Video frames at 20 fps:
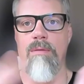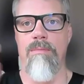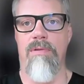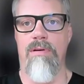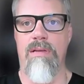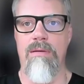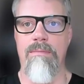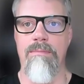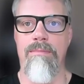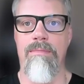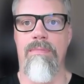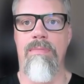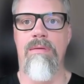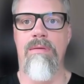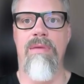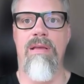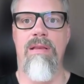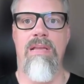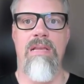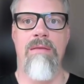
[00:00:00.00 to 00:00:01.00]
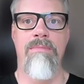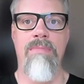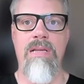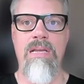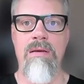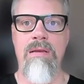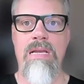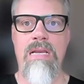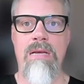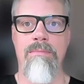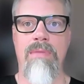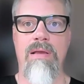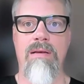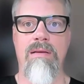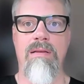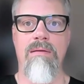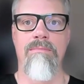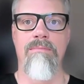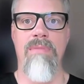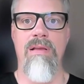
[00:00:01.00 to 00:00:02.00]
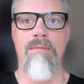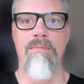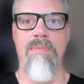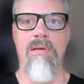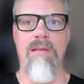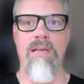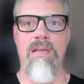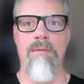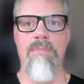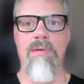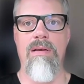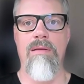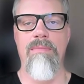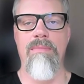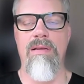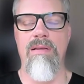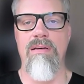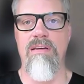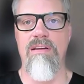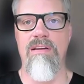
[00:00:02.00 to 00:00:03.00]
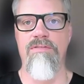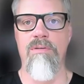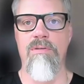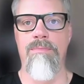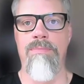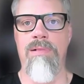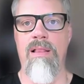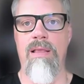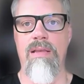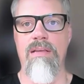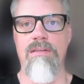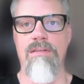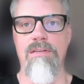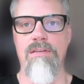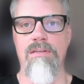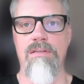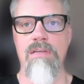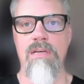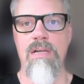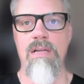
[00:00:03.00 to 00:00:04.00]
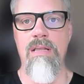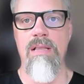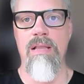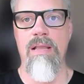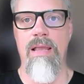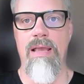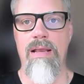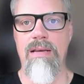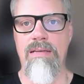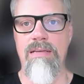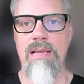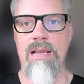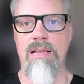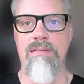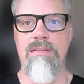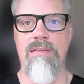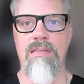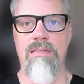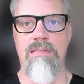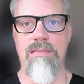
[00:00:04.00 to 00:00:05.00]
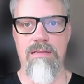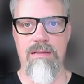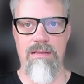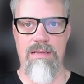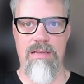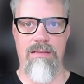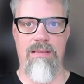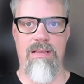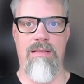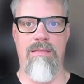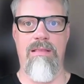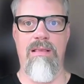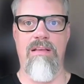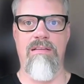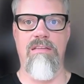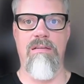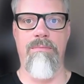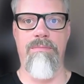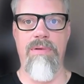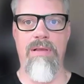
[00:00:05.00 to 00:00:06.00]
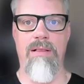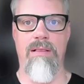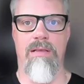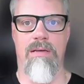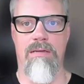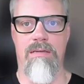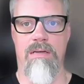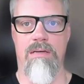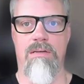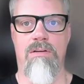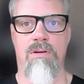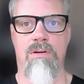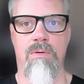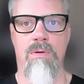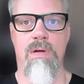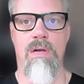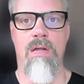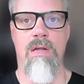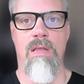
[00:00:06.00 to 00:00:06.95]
but in many different places, and it has this ability to